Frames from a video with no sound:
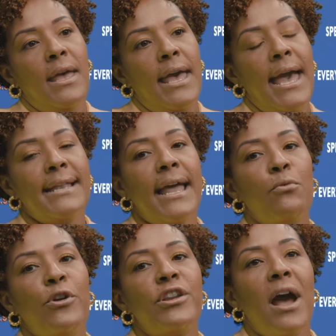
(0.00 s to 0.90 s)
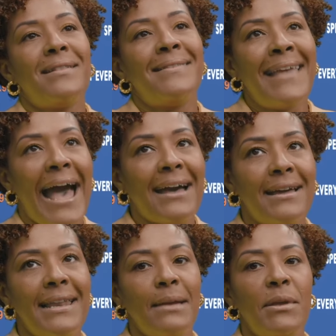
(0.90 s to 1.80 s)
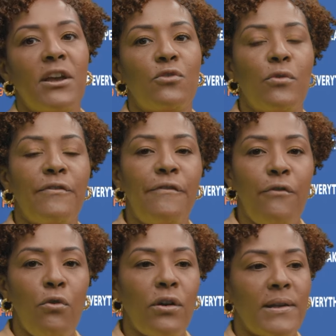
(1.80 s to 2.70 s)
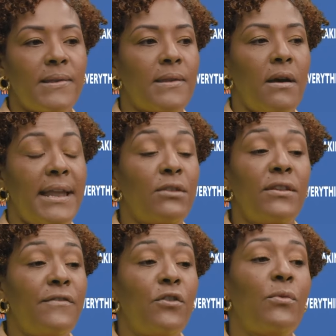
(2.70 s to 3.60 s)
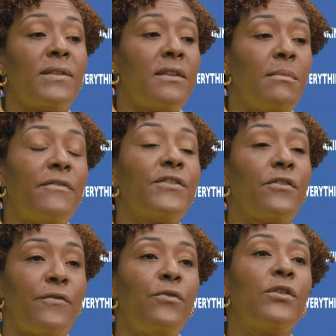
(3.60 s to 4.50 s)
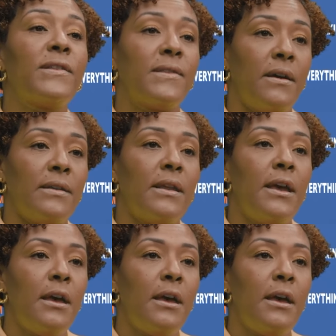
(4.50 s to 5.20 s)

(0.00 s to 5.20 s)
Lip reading: And that we're not tackling because we're focused on, I don't even know what some of us are focused on,